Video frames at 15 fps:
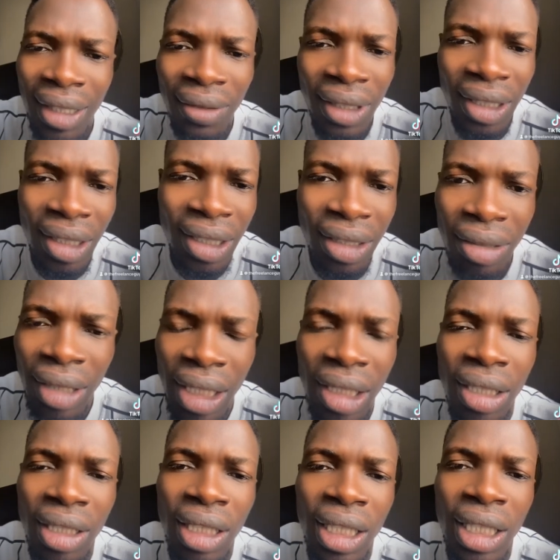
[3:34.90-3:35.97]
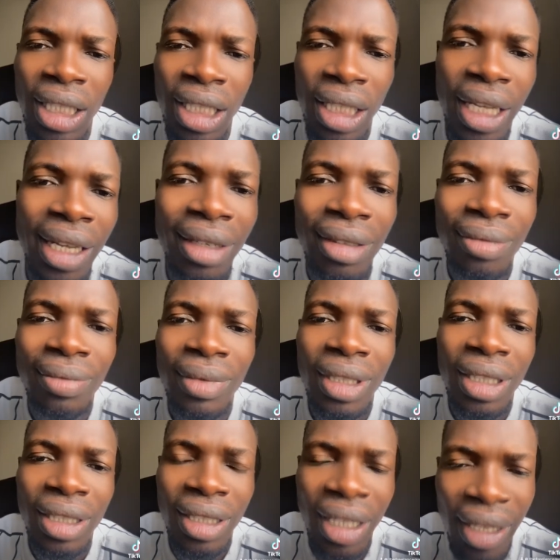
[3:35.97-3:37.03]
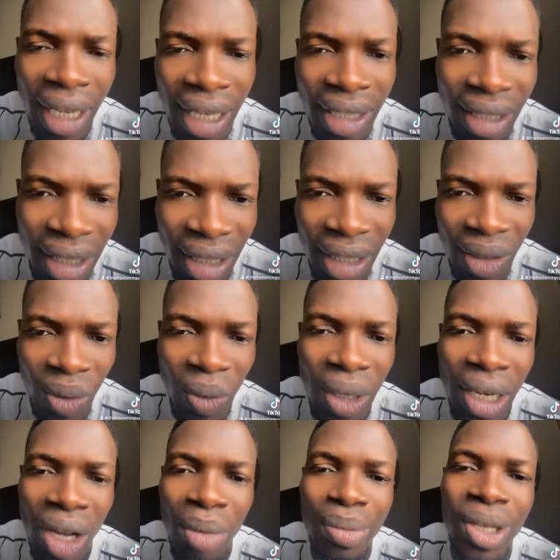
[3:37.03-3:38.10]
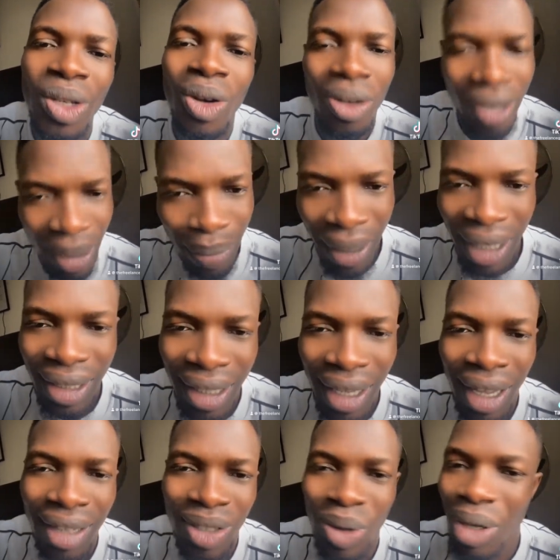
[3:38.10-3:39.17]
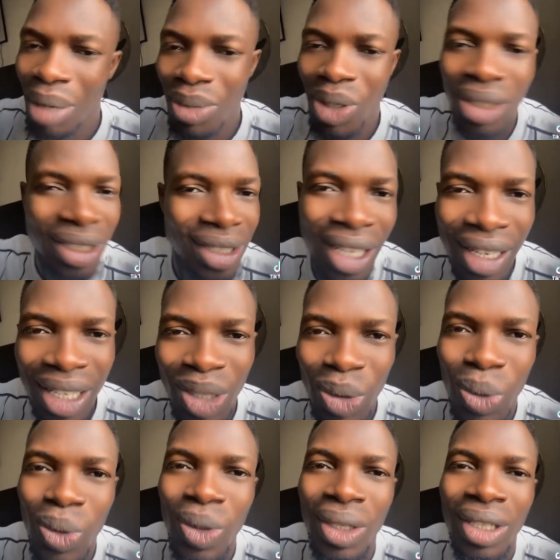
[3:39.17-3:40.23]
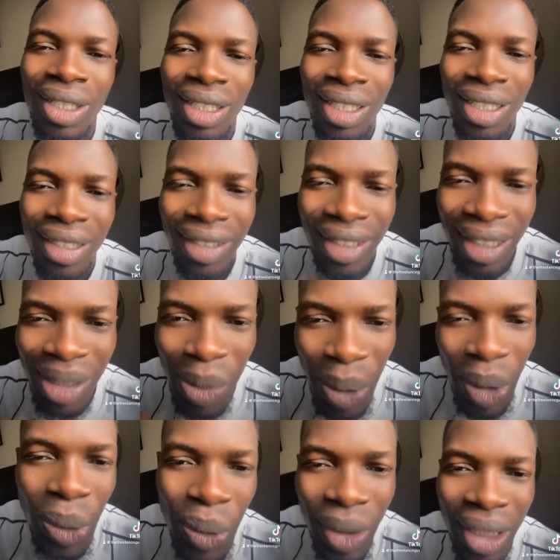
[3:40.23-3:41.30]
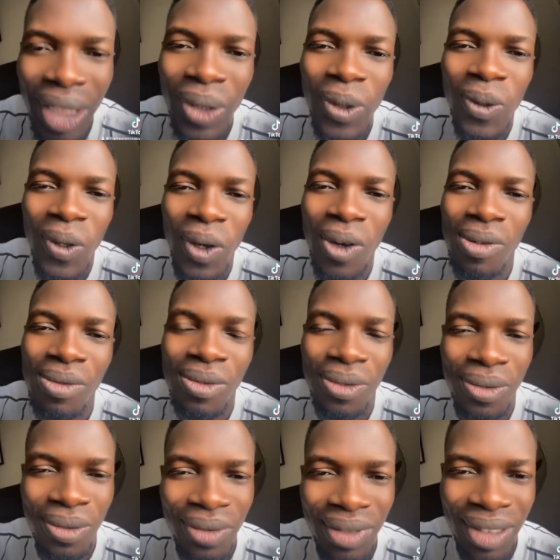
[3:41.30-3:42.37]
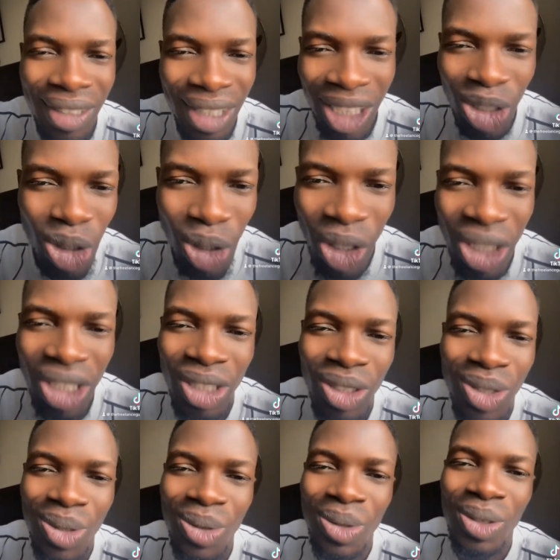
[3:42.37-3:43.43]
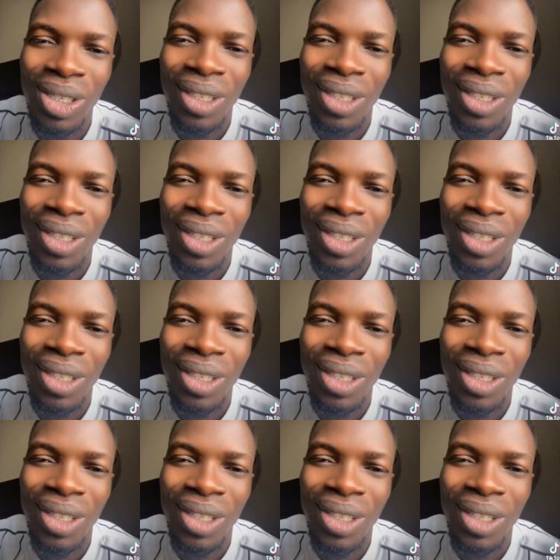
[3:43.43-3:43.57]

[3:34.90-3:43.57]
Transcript: everything is ready. Then the next thing will now be on the practical. So I'm just telling you the real deal of the introduction to